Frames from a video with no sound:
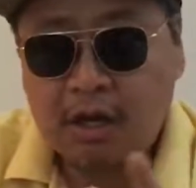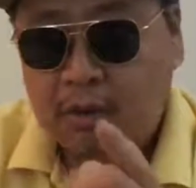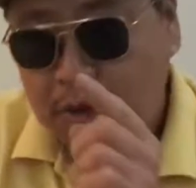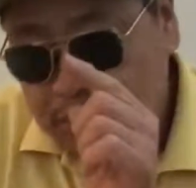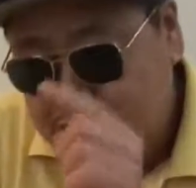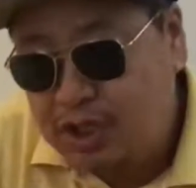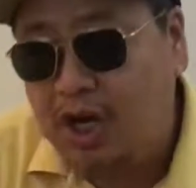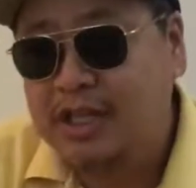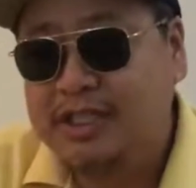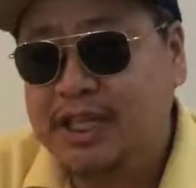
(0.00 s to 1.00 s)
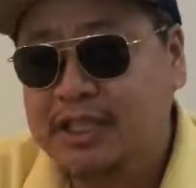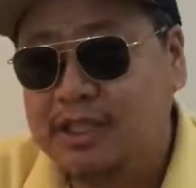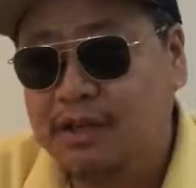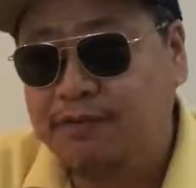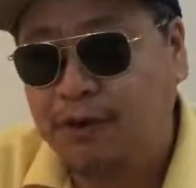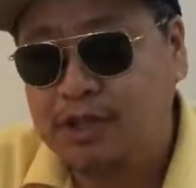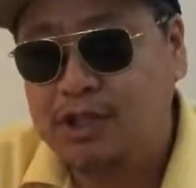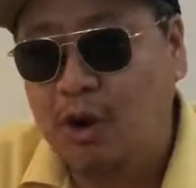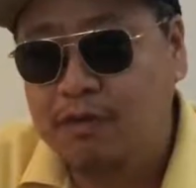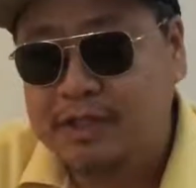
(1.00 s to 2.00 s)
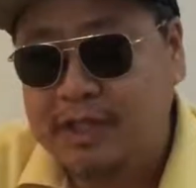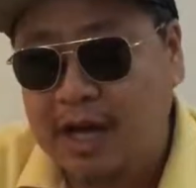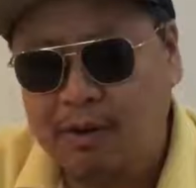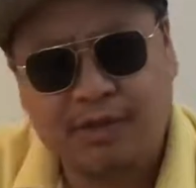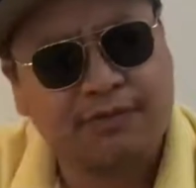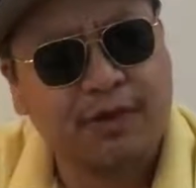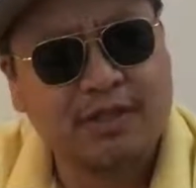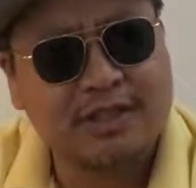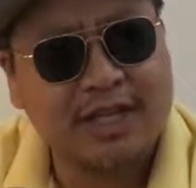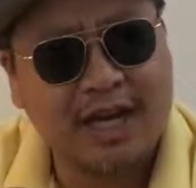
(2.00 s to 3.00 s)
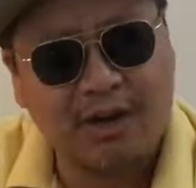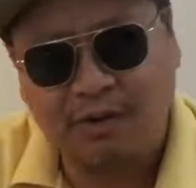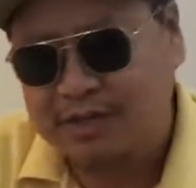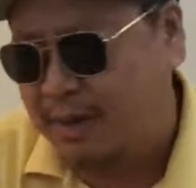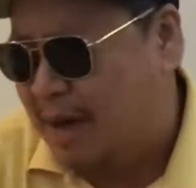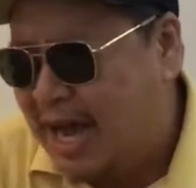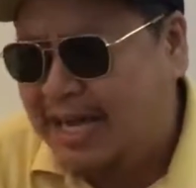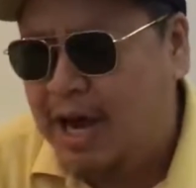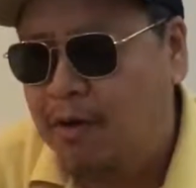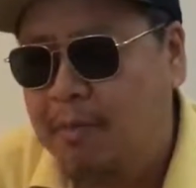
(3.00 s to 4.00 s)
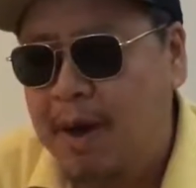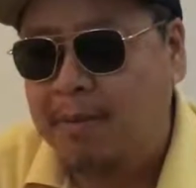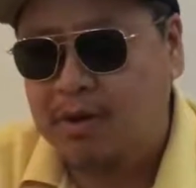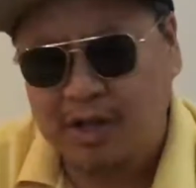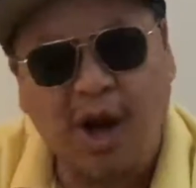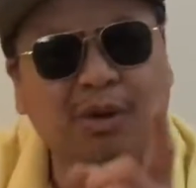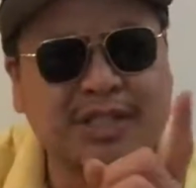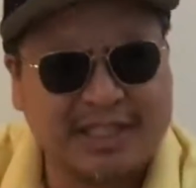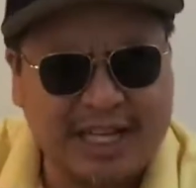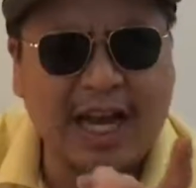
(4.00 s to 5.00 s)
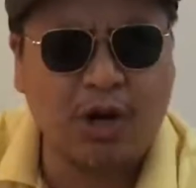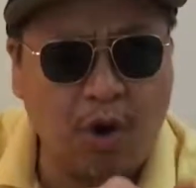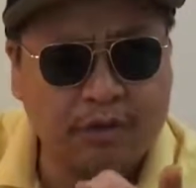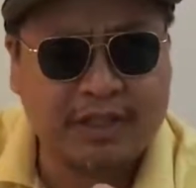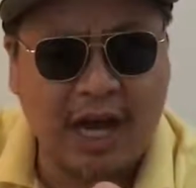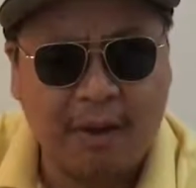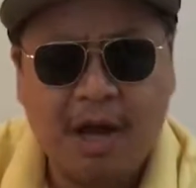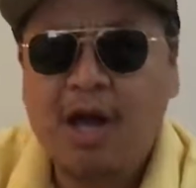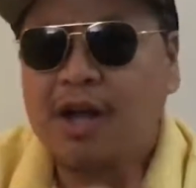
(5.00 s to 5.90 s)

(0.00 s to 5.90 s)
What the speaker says: When it was 3rd and 6 in the first overtime, was it first or second overtime? I can't remember. No, it was the second overtime.